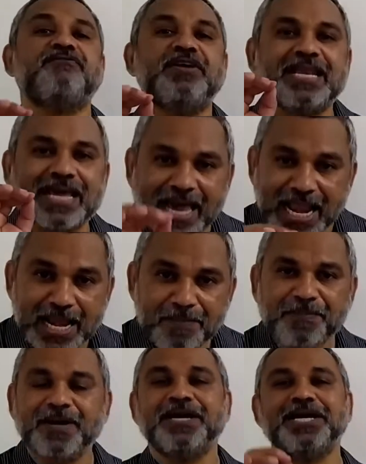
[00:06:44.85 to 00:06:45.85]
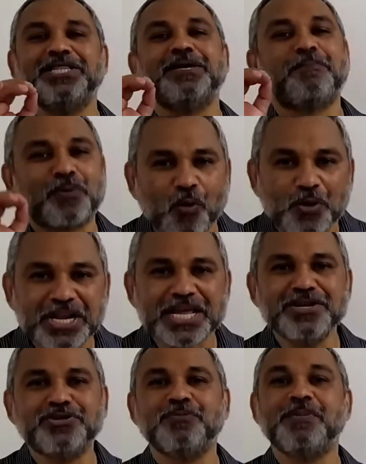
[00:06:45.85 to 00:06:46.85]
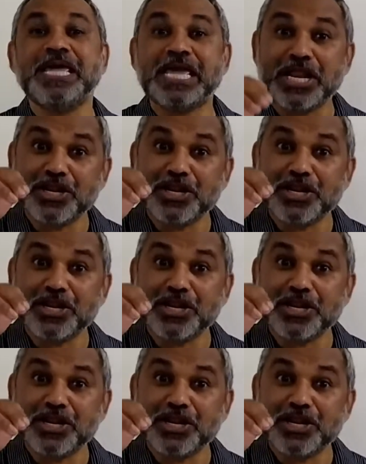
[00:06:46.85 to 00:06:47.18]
will help the protein to be